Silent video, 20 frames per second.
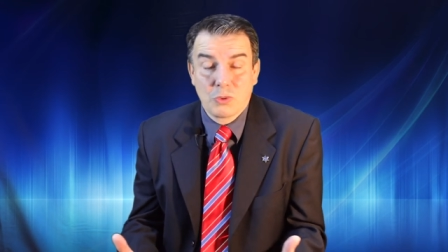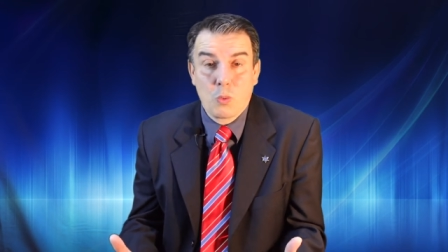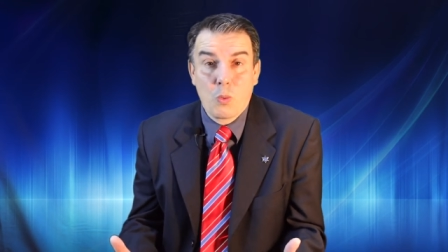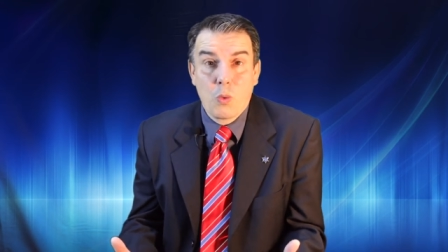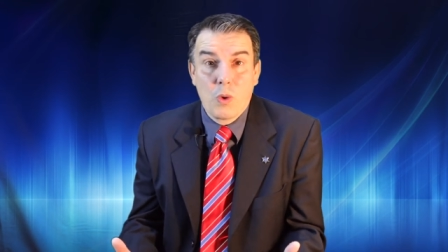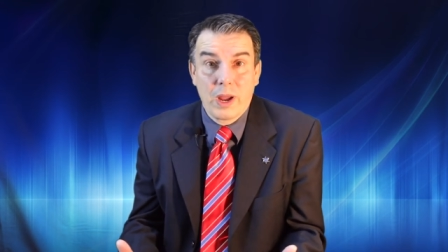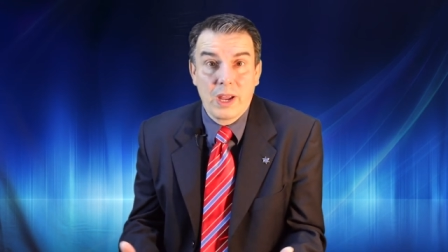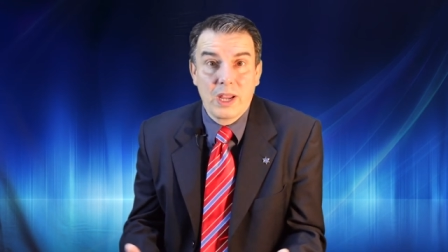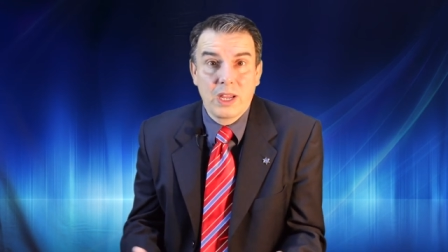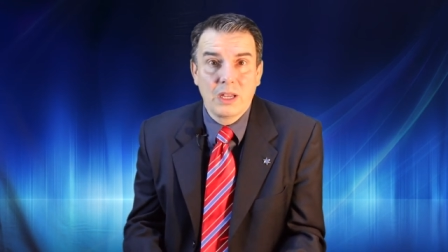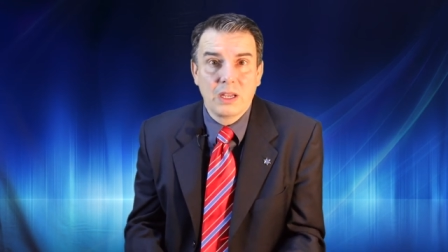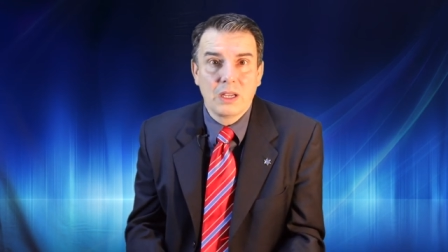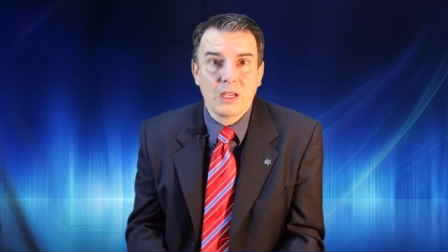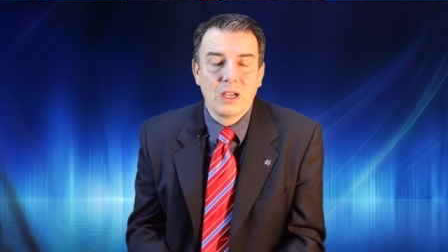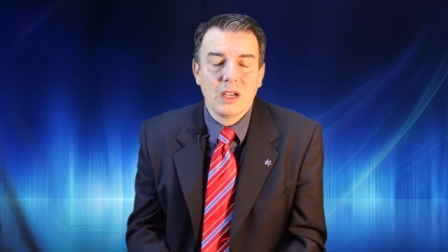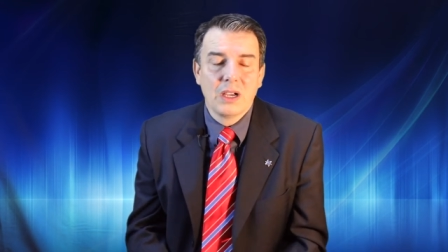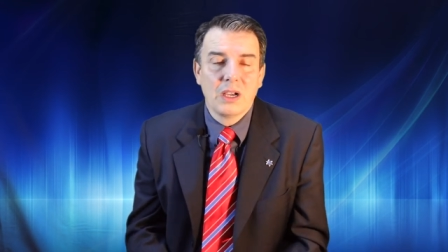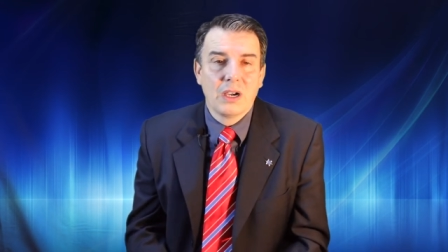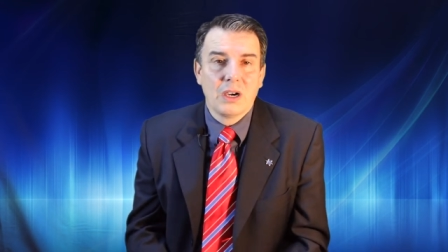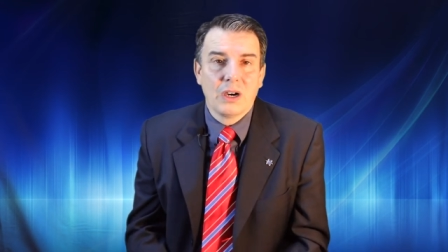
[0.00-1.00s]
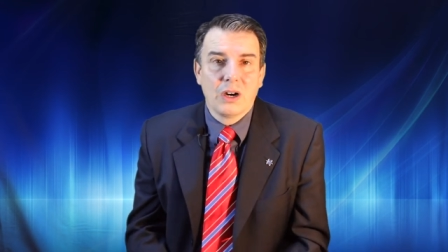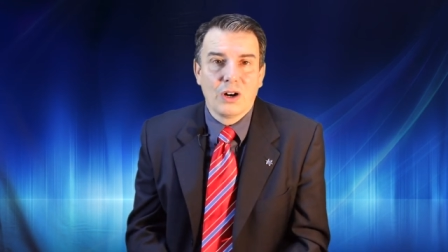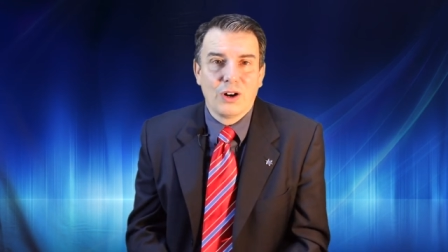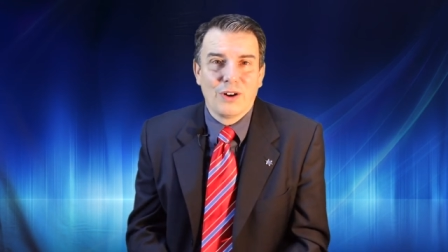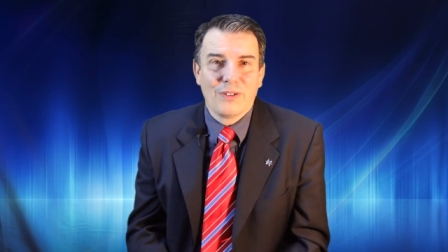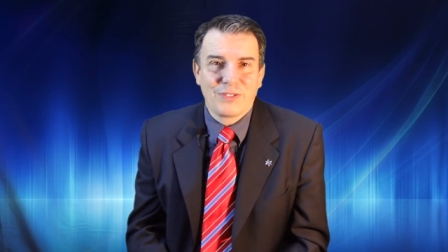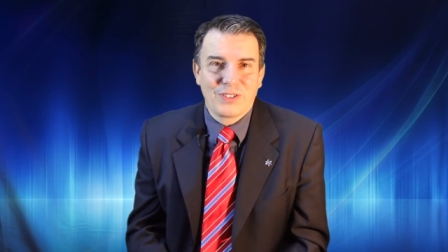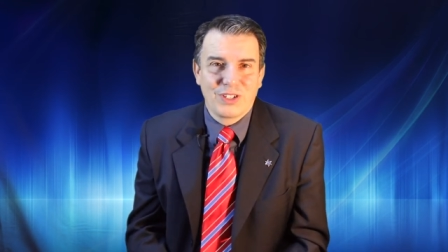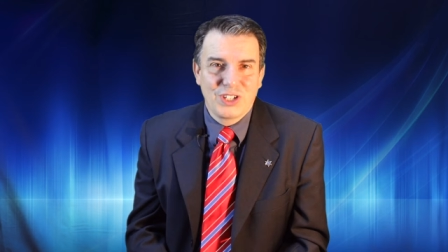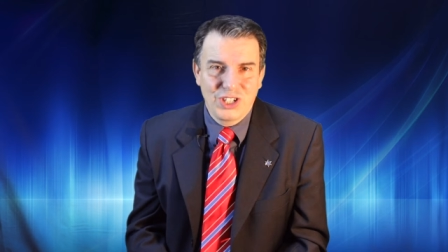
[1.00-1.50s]
way
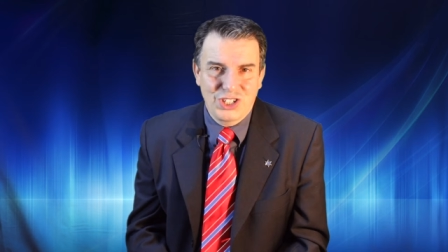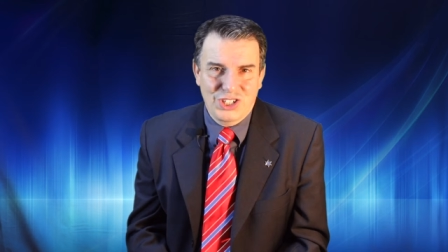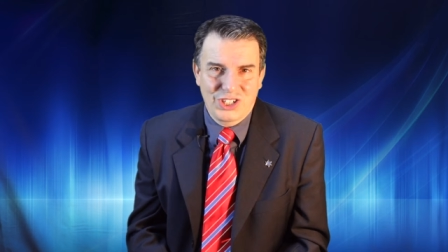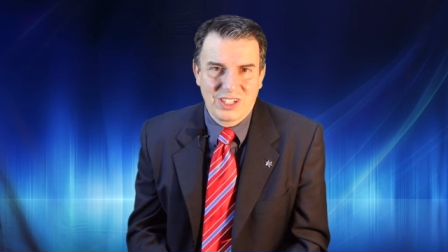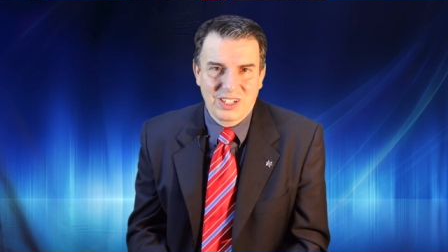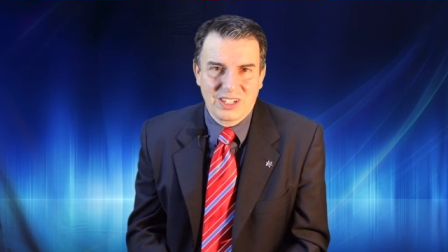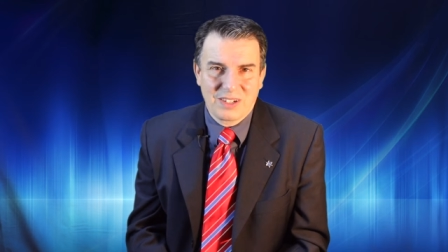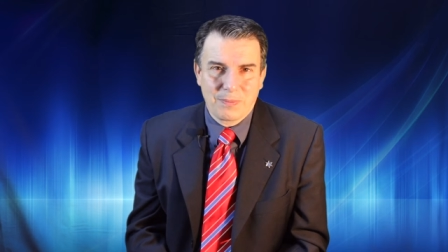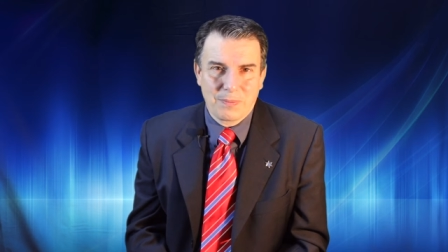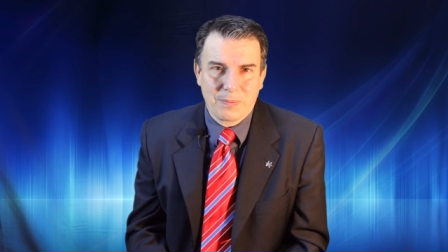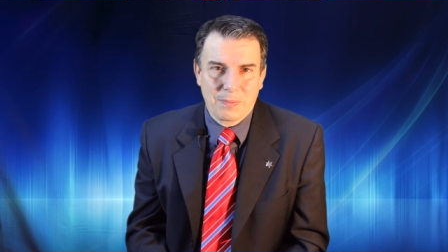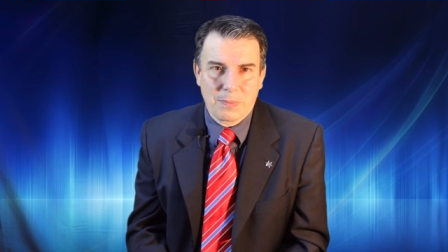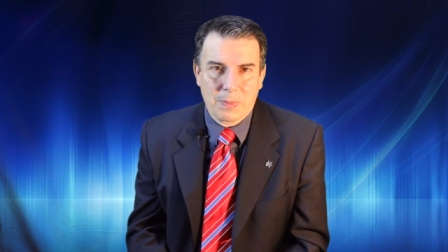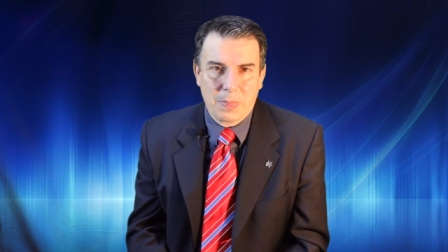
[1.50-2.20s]
of teaching.